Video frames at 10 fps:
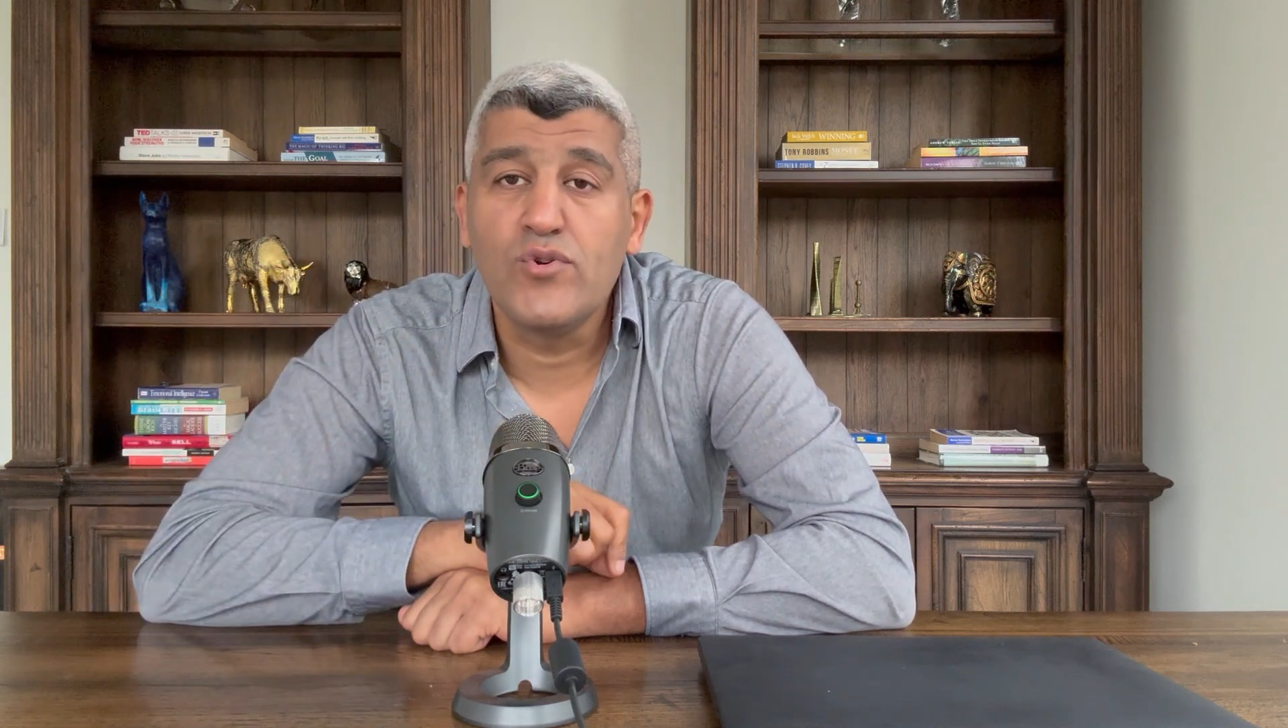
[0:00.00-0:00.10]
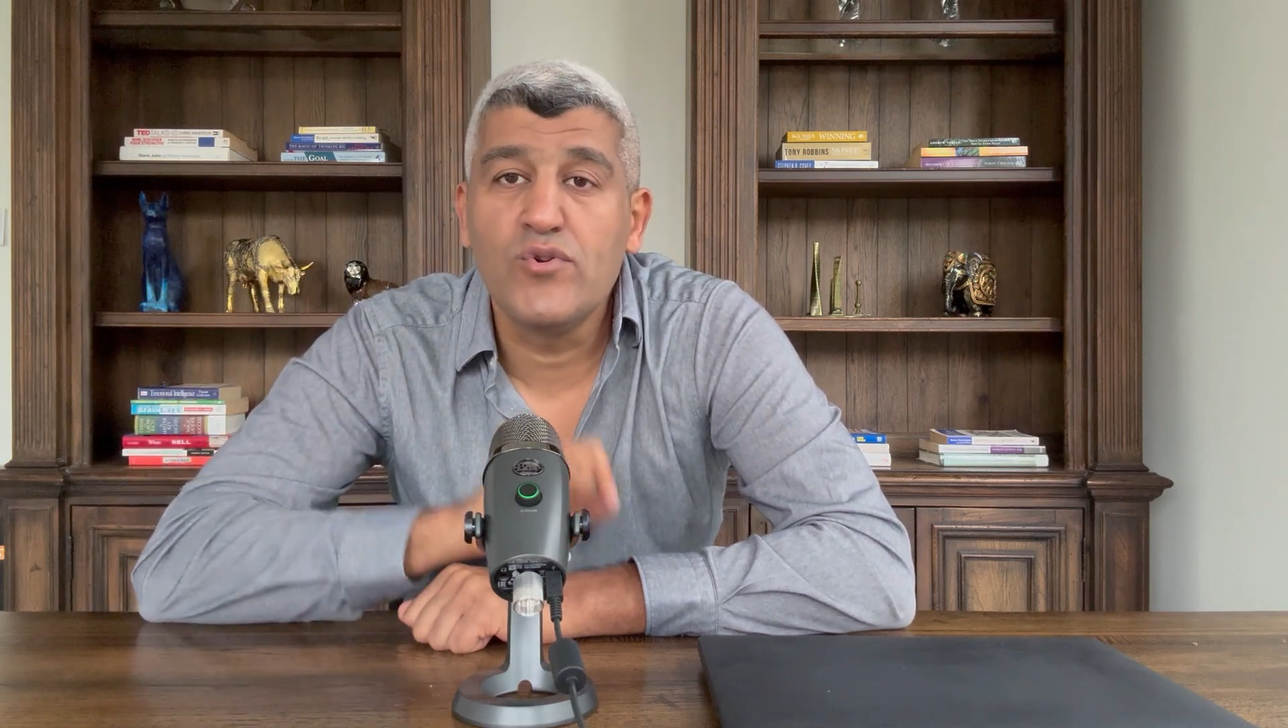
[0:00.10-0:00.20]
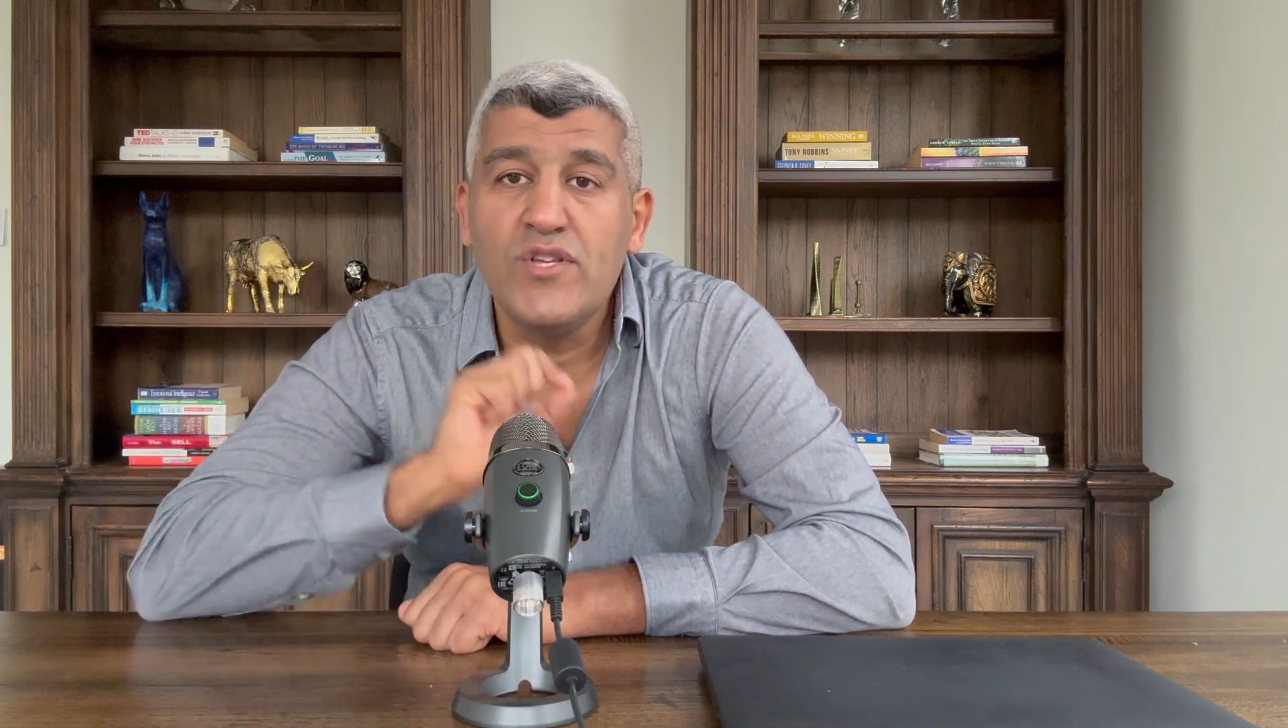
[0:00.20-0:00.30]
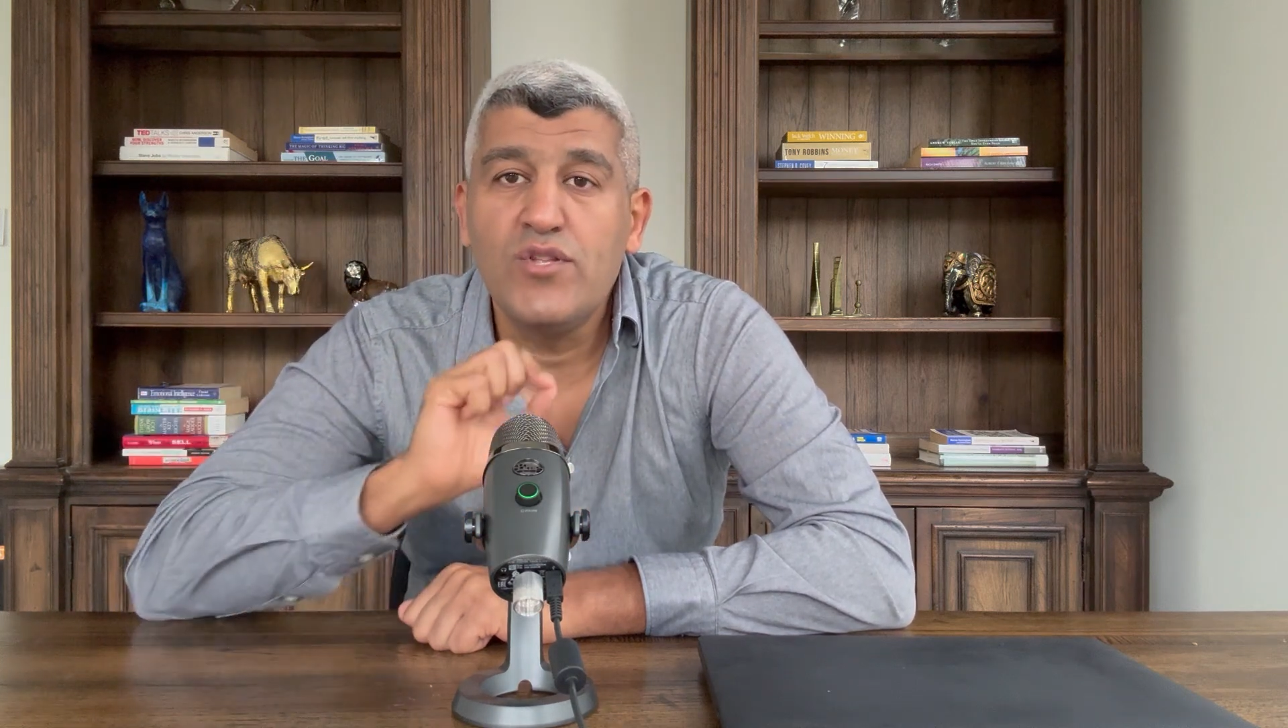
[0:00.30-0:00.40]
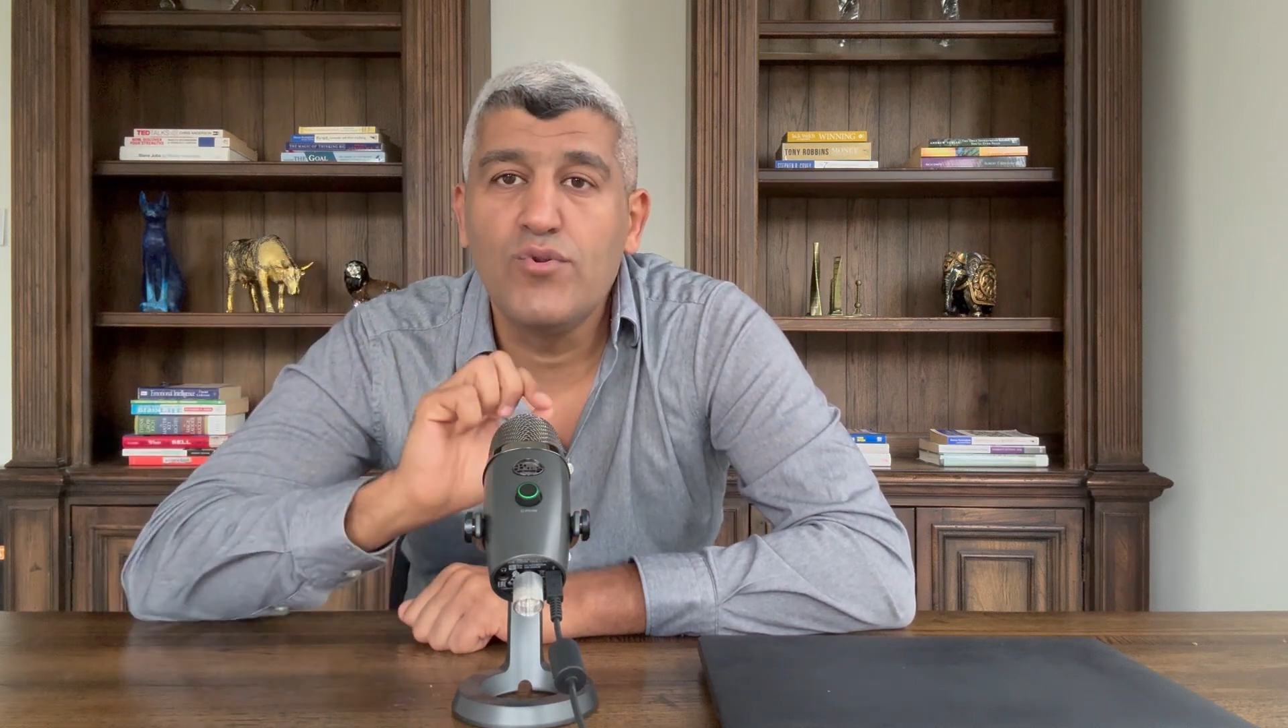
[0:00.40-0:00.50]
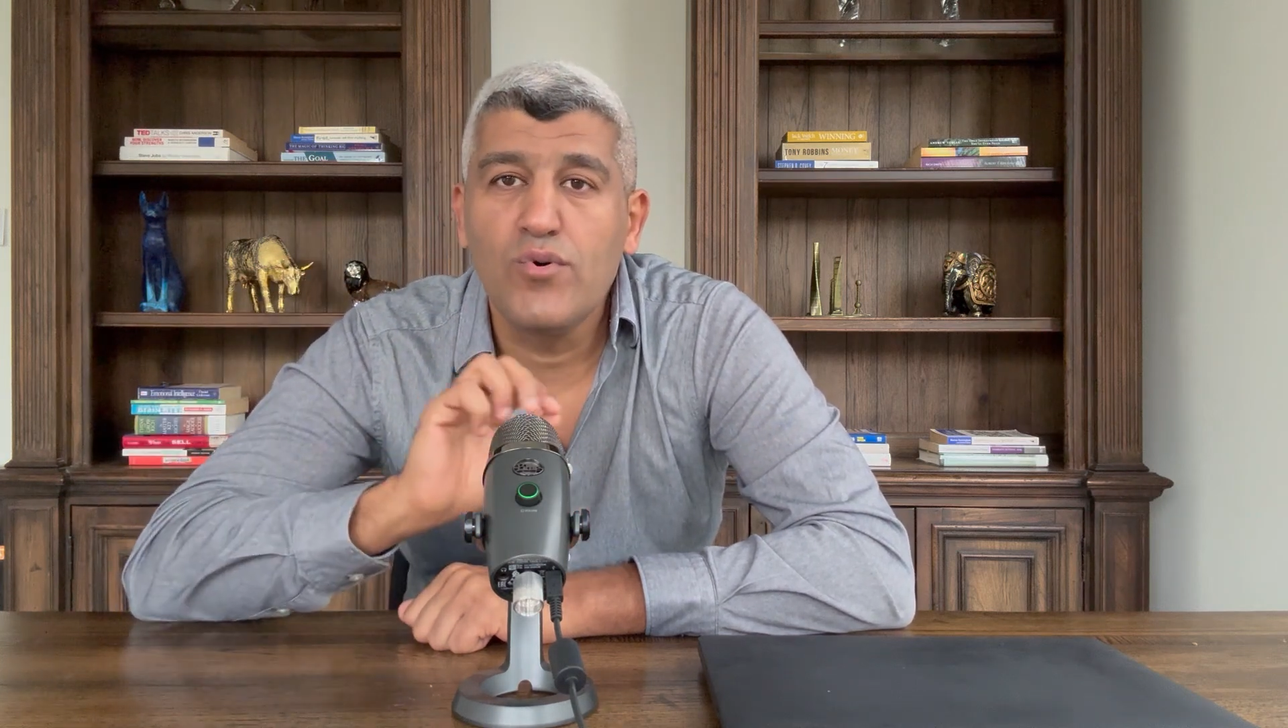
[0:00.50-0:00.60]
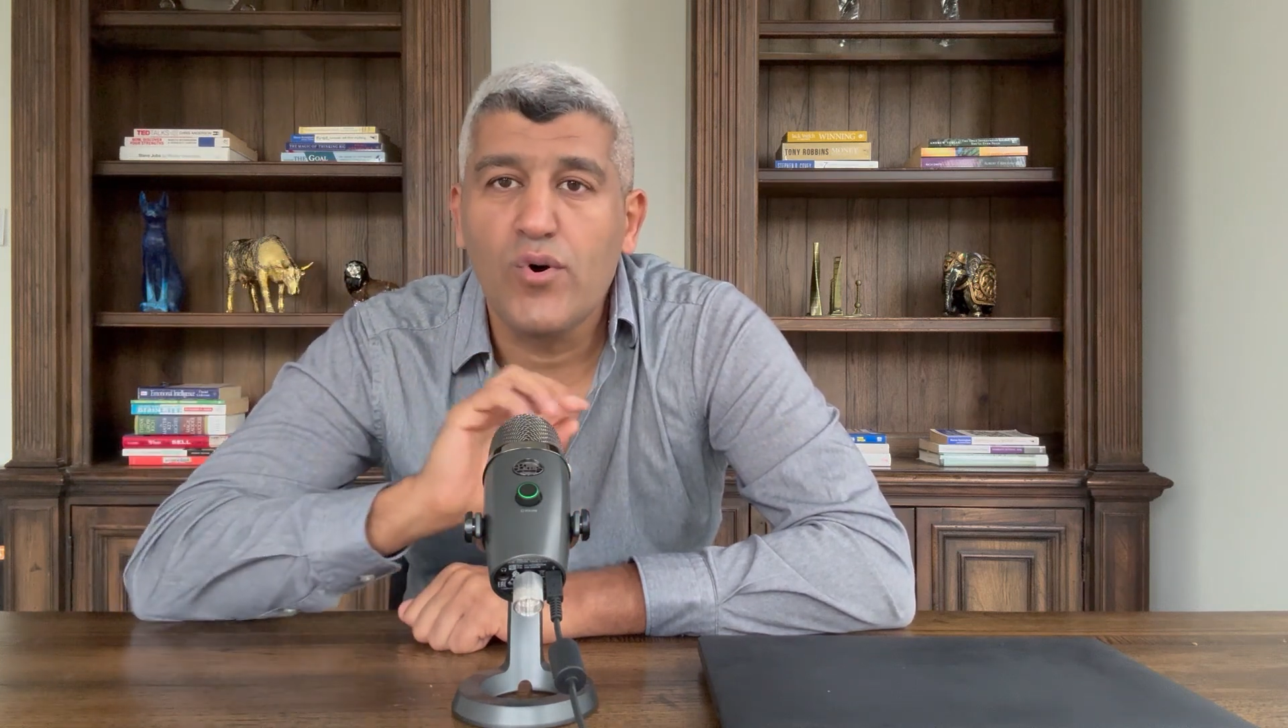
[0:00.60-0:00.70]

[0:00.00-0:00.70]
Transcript: you need to